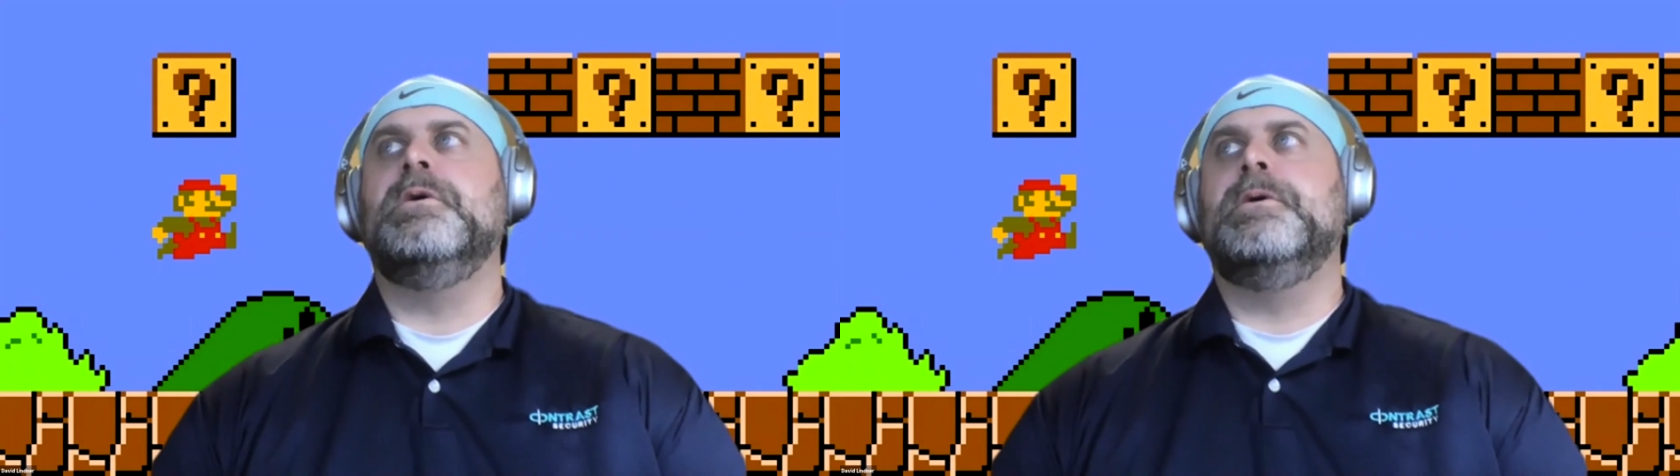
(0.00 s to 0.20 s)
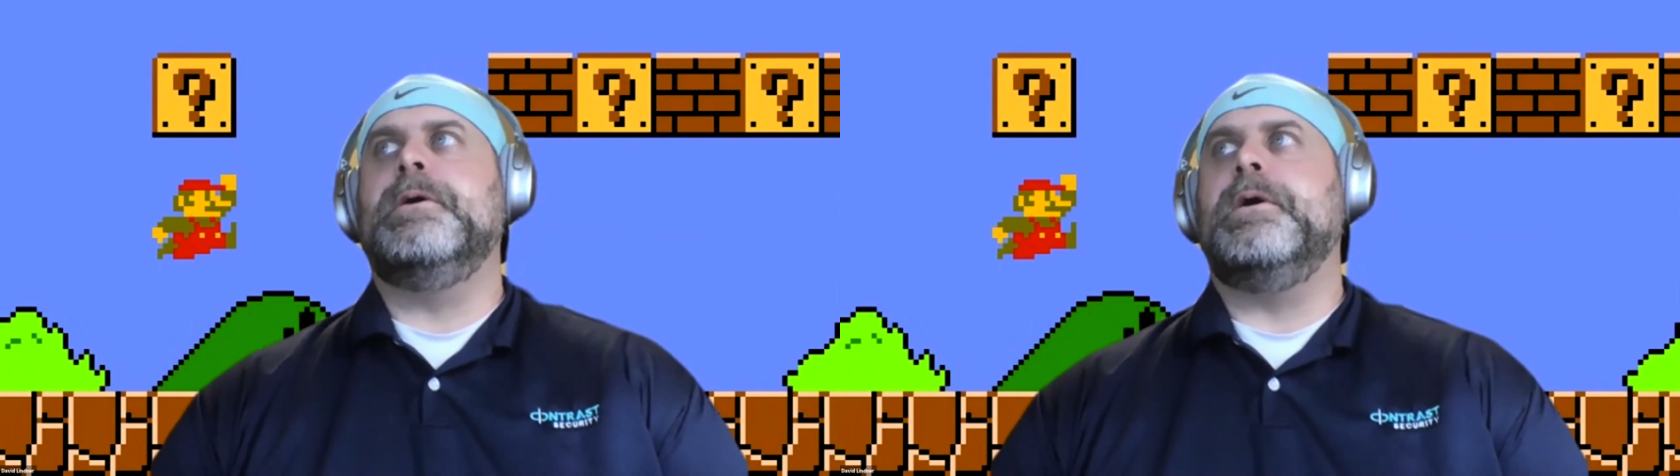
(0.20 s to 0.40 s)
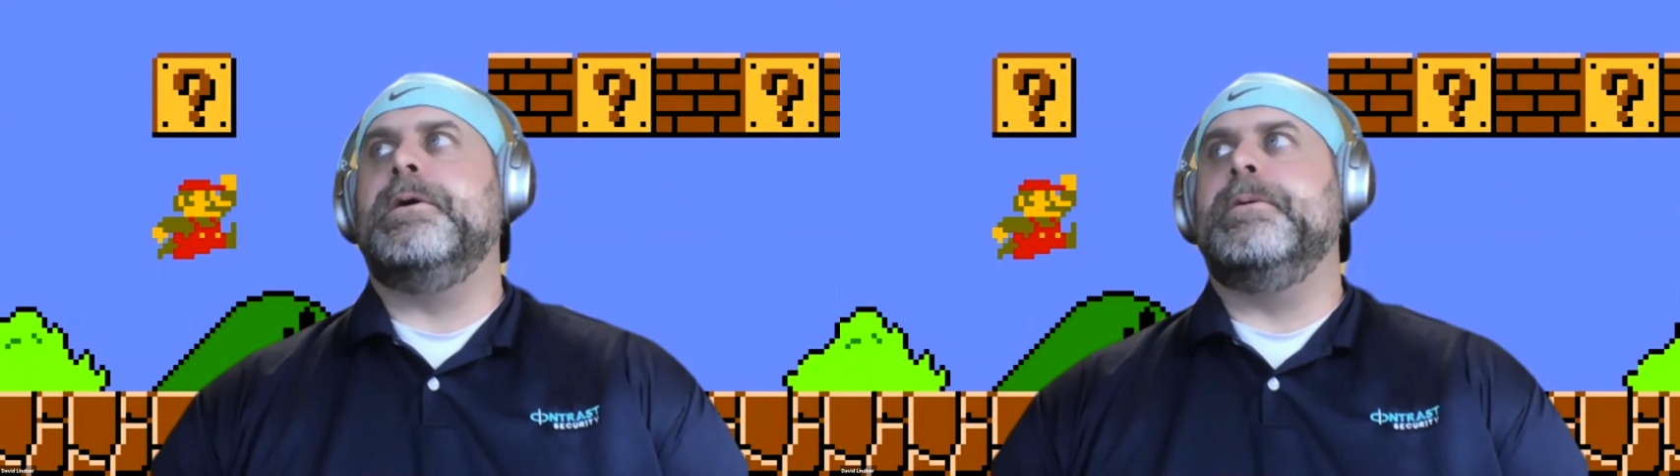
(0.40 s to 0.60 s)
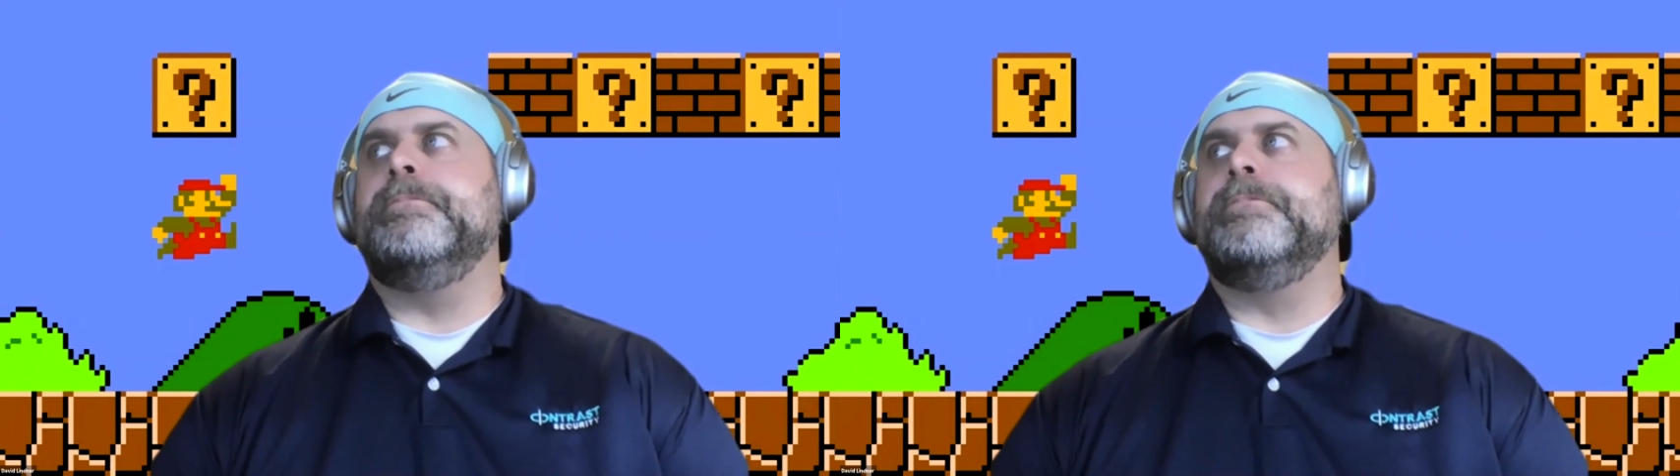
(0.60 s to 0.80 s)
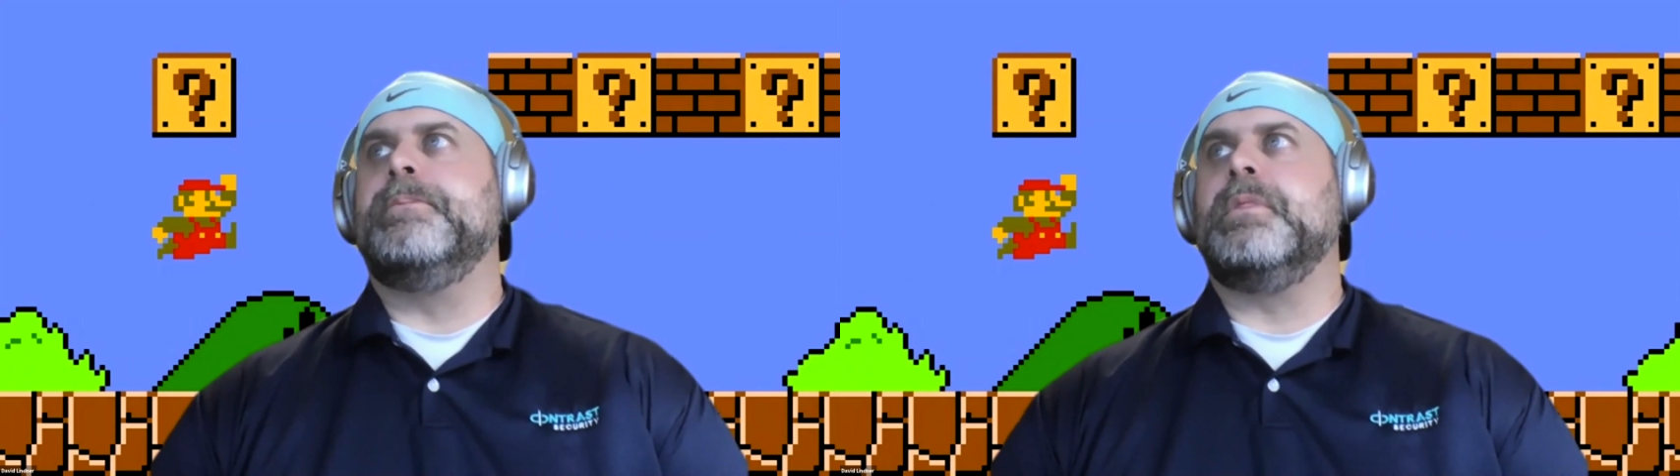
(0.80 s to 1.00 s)

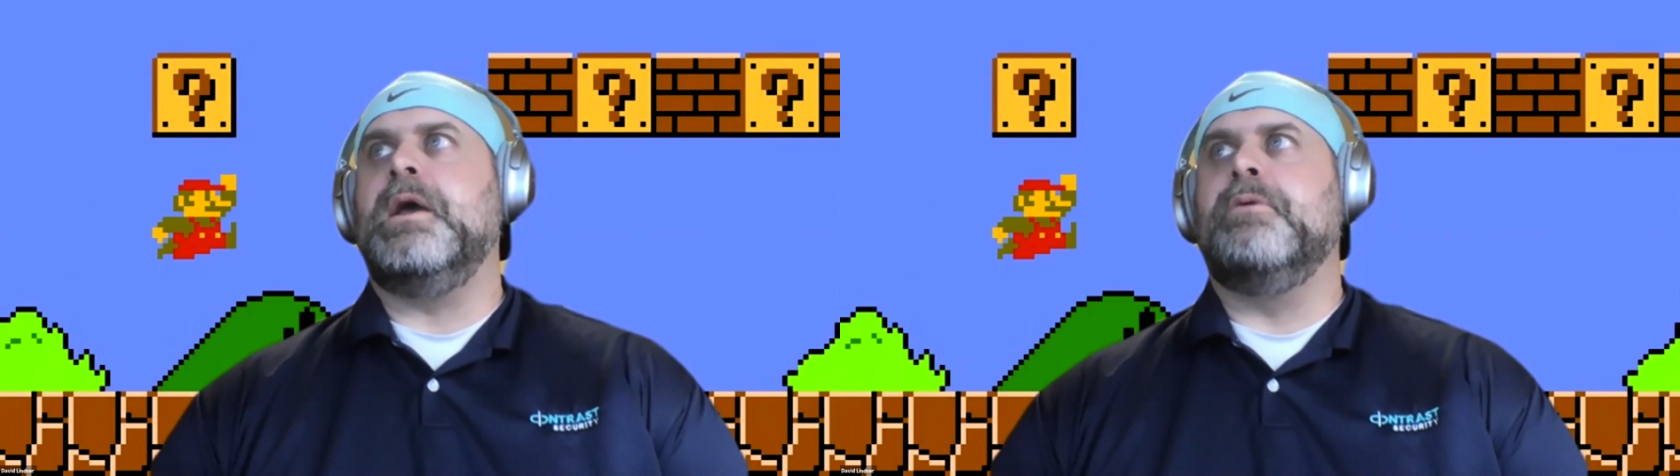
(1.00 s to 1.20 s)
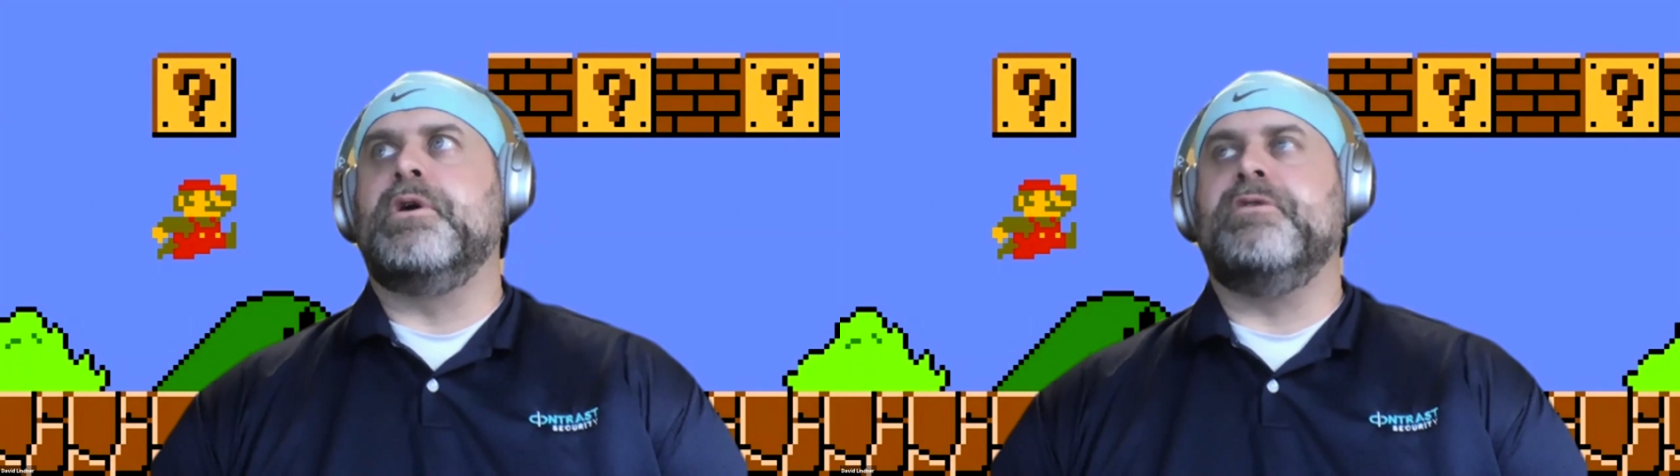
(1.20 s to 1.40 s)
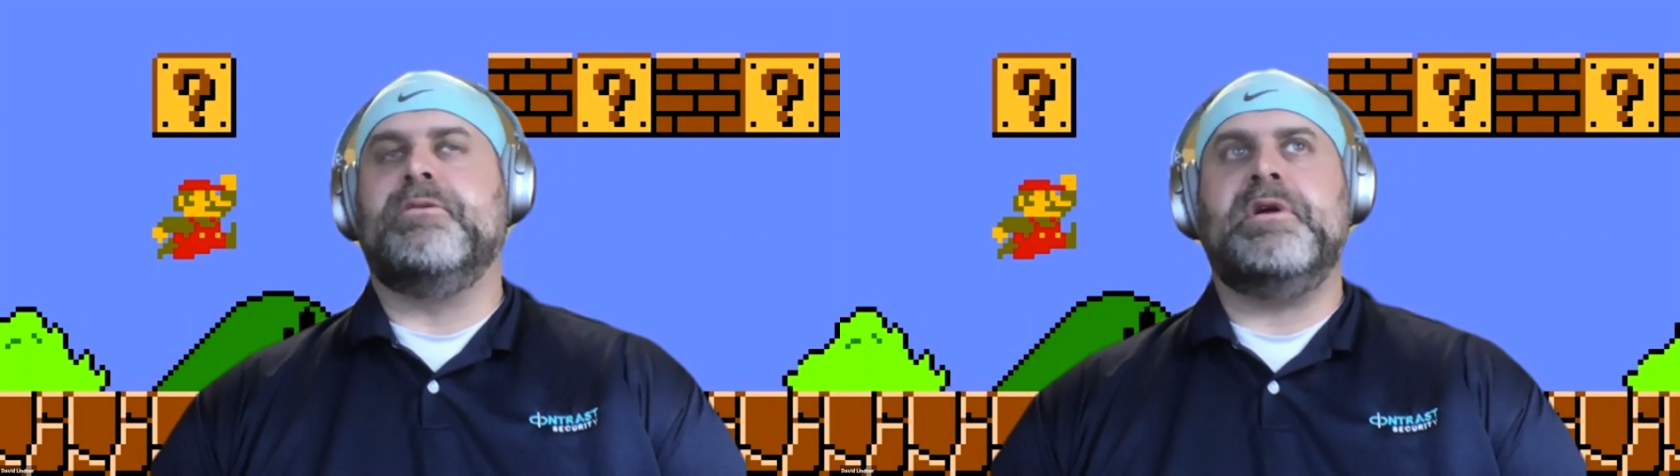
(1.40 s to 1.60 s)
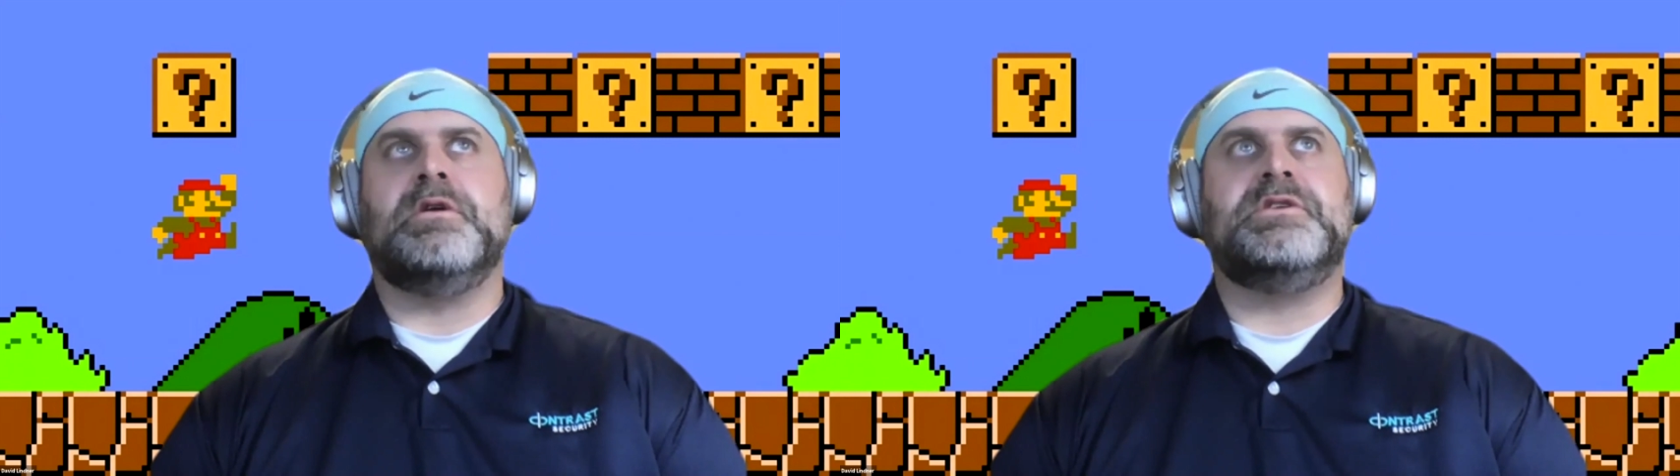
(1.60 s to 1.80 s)
And we'll go from there.